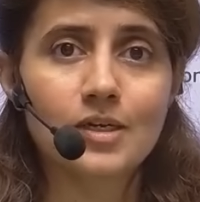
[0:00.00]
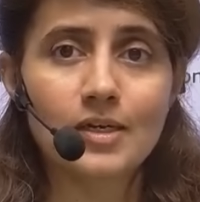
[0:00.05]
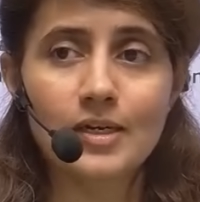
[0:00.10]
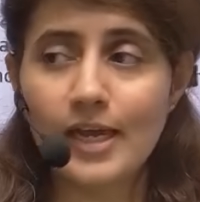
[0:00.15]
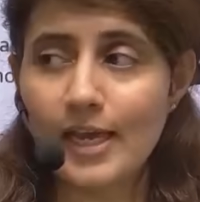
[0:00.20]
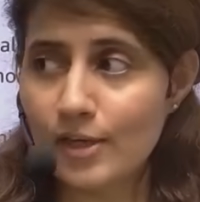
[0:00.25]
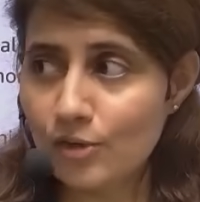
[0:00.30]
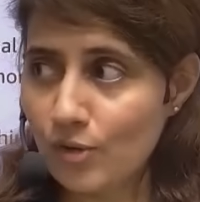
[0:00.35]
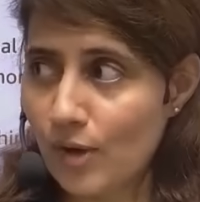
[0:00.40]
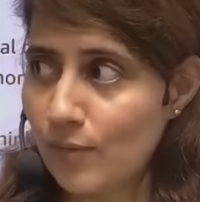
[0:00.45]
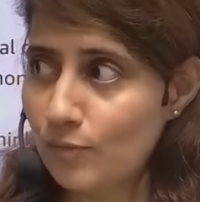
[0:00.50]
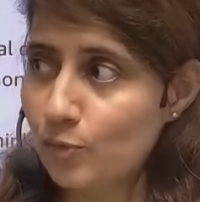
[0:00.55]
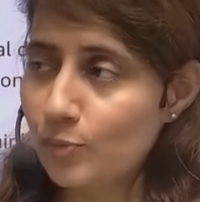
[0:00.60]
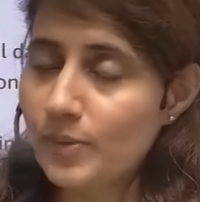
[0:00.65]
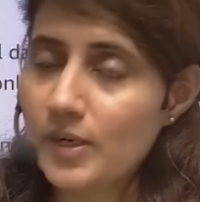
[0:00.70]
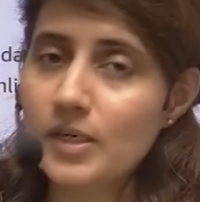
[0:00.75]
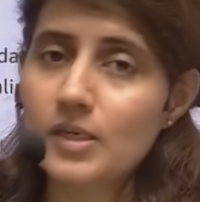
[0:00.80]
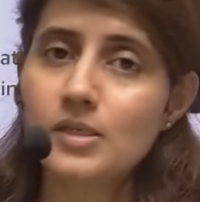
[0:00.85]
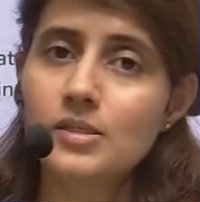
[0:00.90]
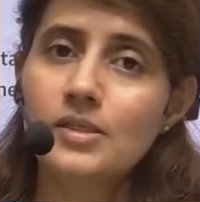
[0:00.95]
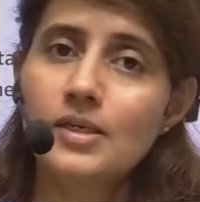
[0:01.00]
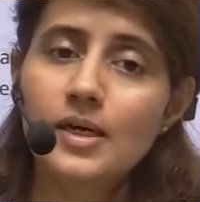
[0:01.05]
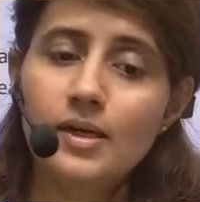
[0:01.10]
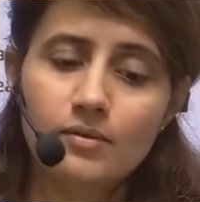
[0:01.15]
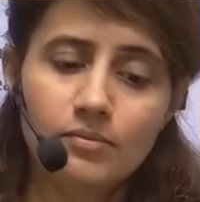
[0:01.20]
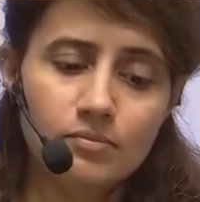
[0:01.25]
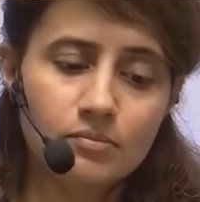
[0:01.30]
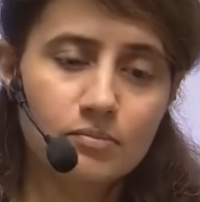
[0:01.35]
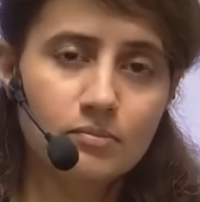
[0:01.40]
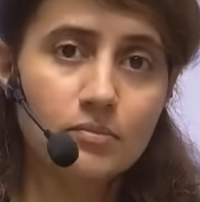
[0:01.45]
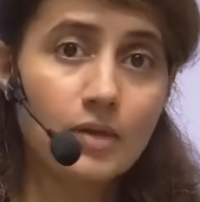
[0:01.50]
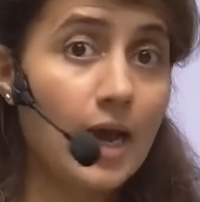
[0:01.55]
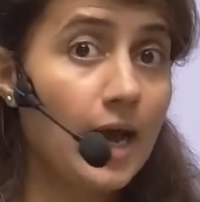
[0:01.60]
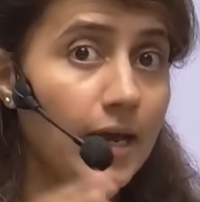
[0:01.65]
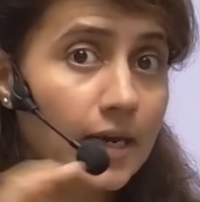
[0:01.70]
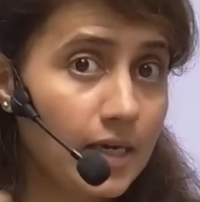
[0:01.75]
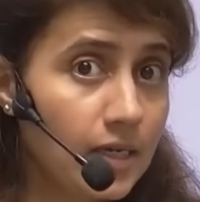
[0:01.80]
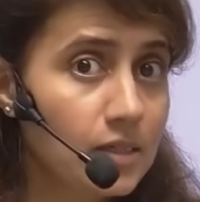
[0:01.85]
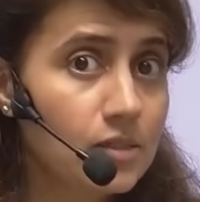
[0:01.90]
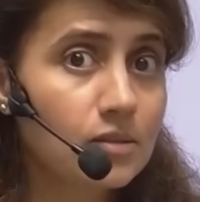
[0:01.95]
Like you have to practice here,
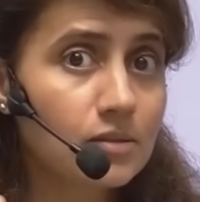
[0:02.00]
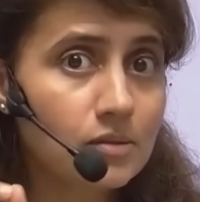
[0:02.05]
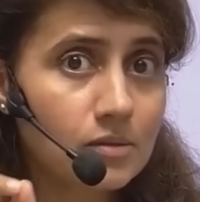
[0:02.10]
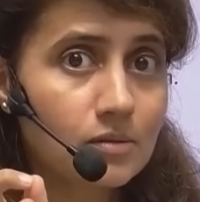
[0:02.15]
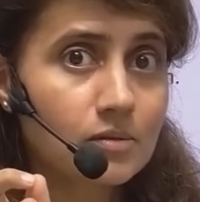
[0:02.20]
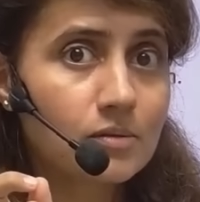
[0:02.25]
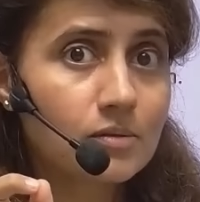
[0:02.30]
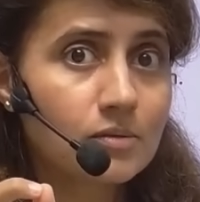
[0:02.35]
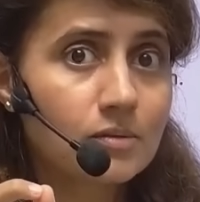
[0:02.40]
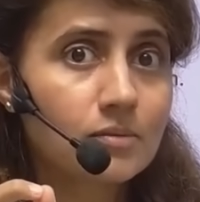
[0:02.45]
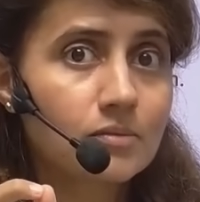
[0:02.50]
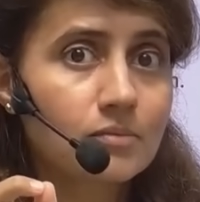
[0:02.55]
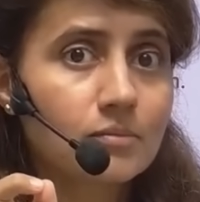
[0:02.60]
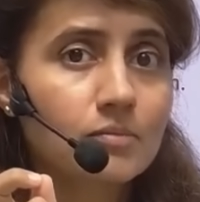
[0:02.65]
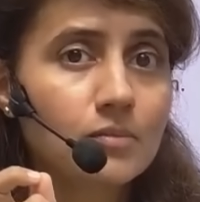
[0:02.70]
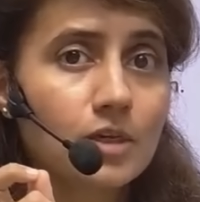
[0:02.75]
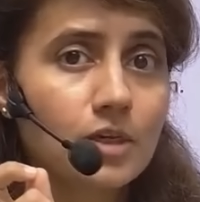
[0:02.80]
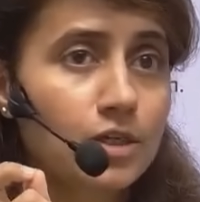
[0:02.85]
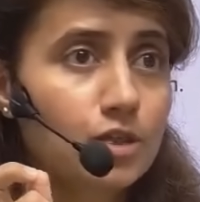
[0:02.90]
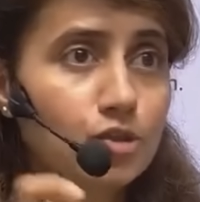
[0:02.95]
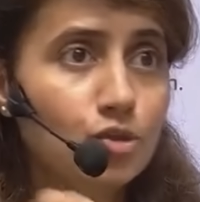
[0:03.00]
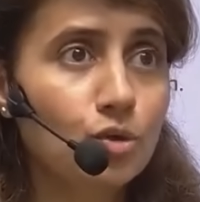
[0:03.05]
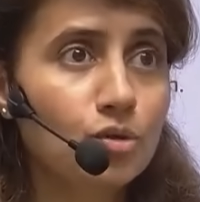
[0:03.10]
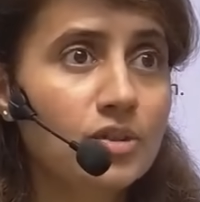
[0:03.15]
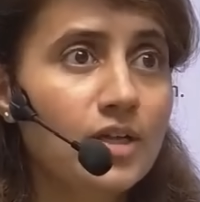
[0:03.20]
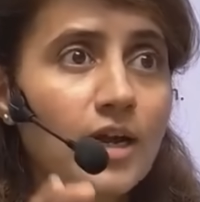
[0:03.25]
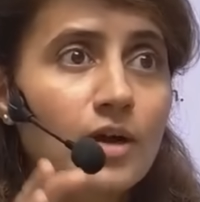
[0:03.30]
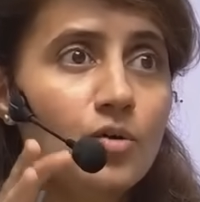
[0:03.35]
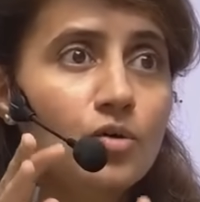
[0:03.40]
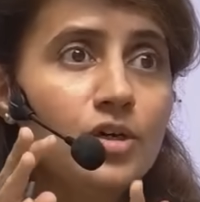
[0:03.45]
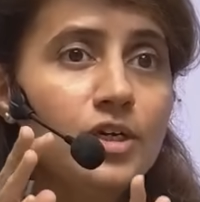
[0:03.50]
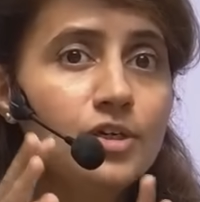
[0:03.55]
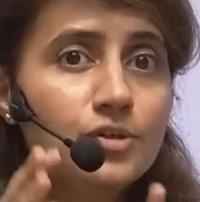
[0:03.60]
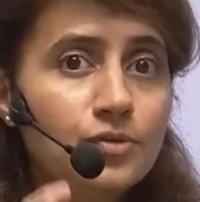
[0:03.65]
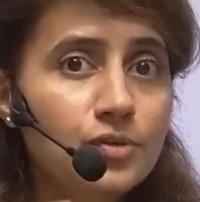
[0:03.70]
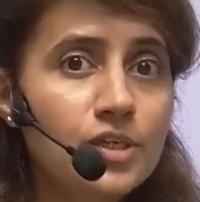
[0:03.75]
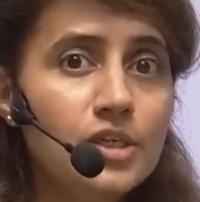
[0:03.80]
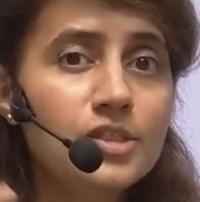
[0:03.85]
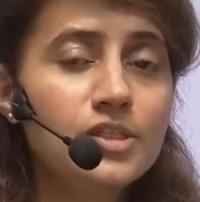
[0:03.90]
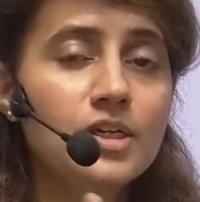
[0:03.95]
arrays. It's not that only
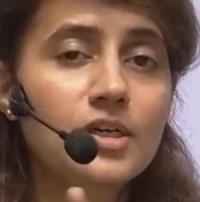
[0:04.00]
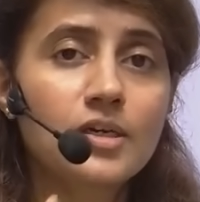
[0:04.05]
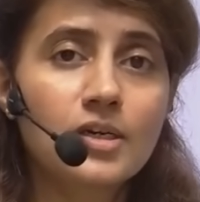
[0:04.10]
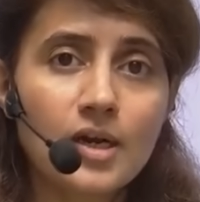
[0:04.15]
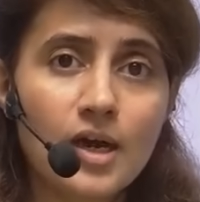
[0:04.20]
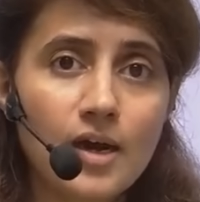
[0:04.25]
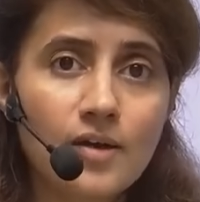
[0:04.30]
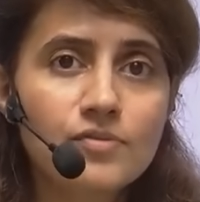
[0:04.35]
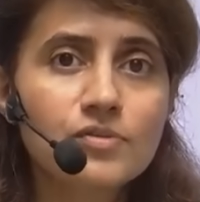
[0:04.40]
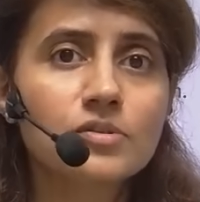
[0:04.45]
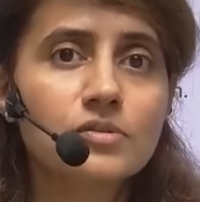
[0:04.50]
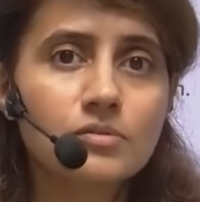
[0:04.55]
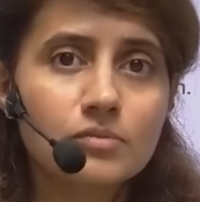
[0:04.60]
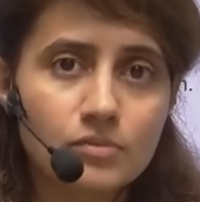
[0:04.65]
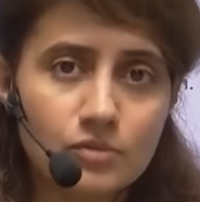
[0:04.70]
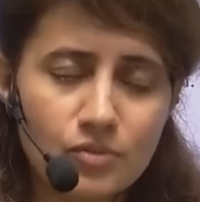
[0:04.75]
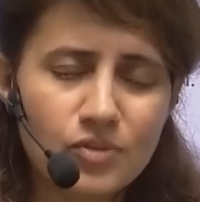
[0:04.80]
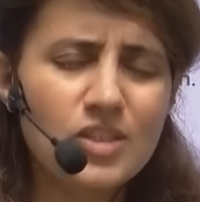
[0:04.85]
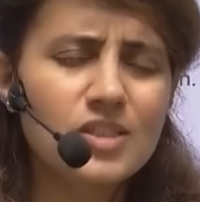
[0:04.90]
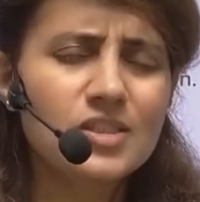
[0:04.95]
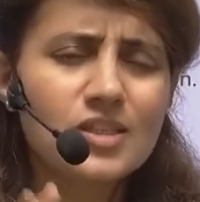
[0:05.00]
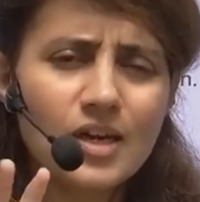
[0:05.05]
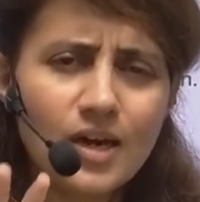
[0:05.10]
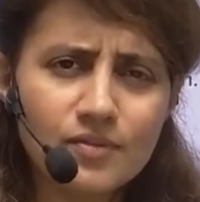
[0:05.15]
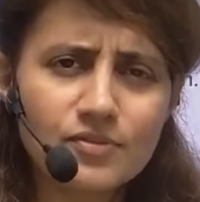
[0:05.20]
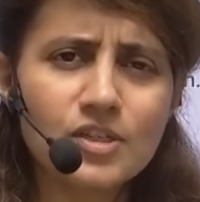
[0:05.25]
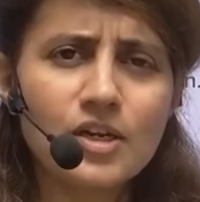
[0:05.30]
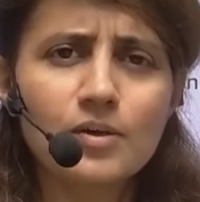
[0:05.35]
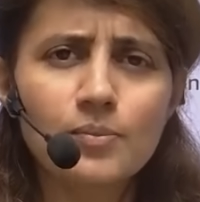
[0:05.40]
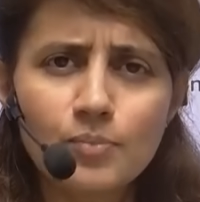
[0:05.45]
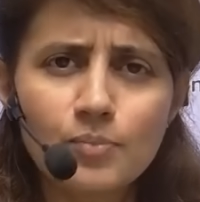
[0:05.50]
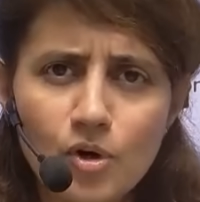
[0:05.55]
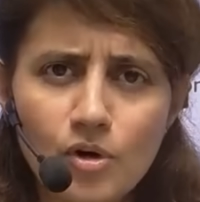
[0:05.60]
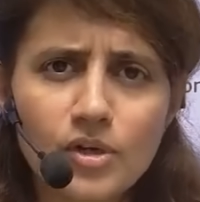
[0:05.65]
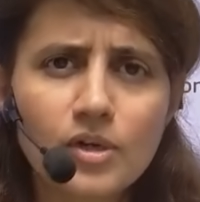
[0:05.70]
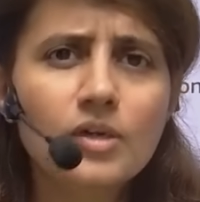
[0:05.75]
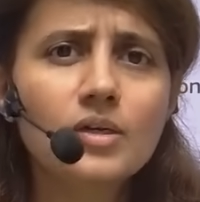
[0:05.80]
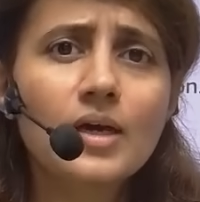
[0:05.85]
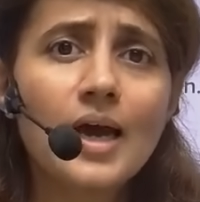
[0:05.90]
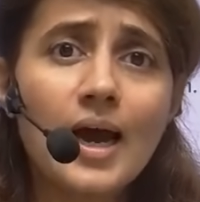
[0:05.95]
trees and graphs. Trees, graphs are
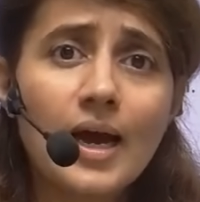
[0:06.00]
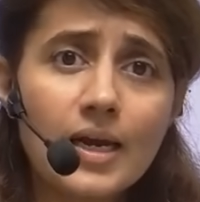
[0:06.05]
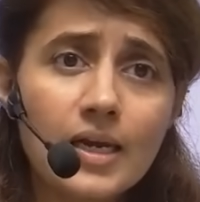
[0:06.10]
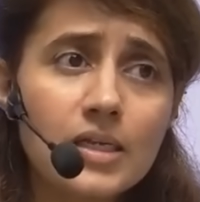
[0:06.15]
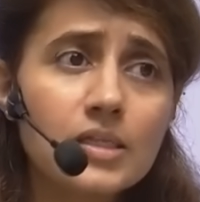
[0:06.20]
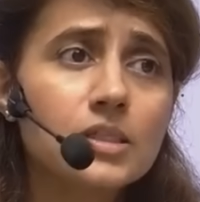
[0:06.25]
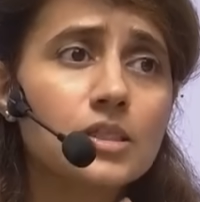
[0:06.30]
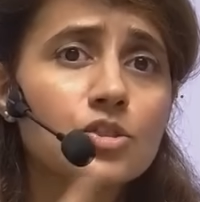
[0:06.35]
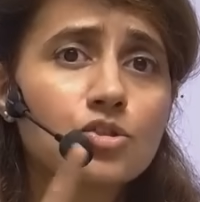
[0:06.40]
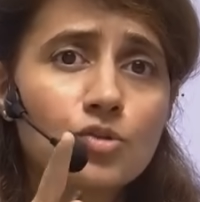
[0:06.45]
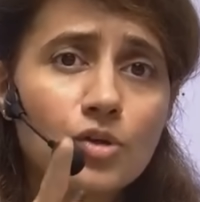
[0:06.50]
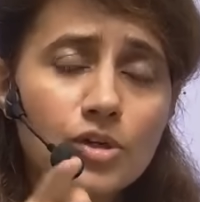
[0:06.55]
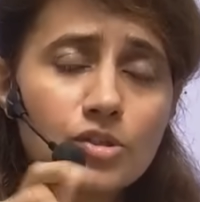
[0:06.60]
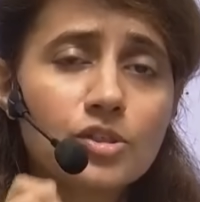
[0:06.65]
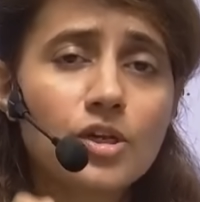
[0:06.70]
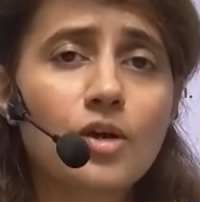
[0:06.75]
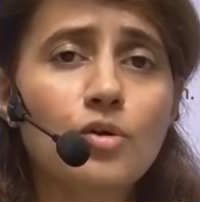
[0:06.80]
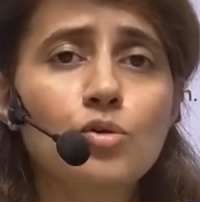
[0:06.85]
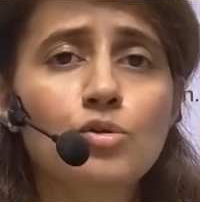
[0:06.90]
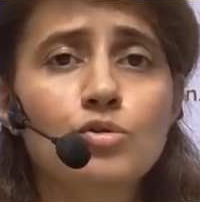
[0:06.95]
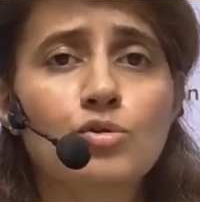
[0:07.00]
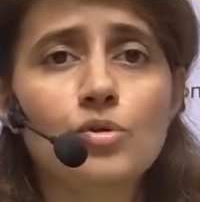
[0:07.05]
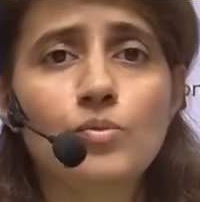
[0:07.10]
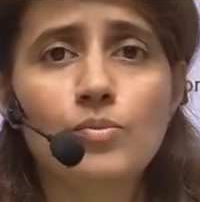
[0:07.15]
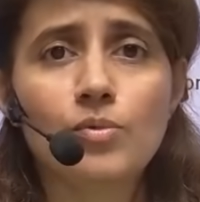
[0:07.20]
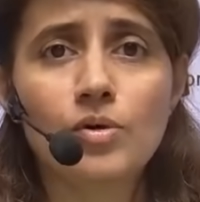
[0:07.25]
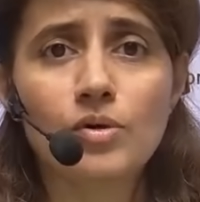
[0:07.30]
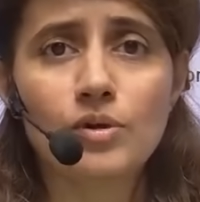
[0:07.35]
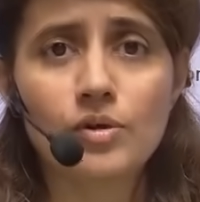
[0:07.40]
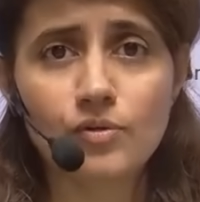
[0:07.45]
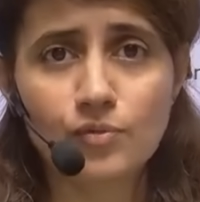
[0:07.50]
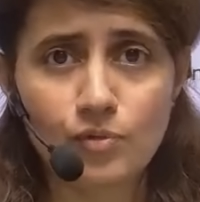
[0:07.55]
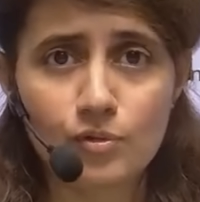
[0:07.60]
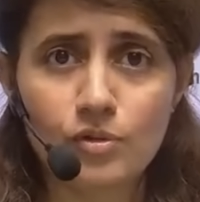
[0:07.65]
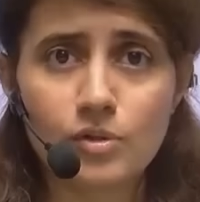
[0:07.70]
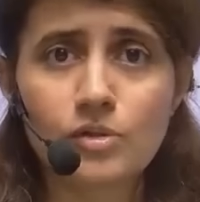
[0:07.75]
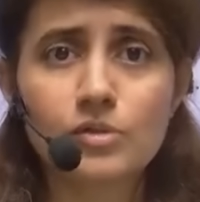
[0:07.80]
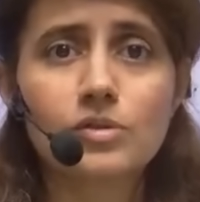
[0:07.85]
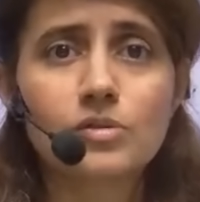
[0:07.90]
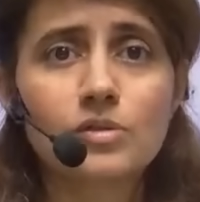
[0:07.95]
important. Arrays, strings are also important for
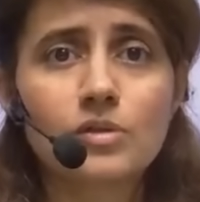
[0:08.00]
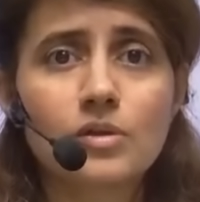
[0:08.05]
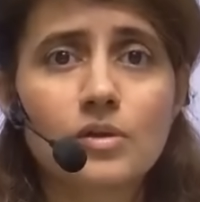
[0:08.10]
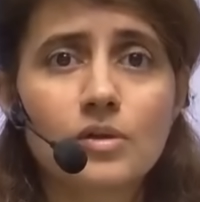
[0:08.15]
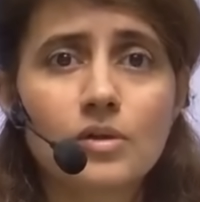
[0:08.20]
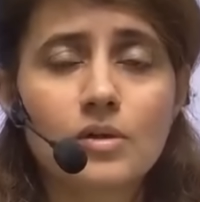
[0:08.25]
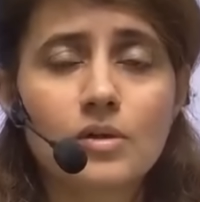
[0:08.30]
this.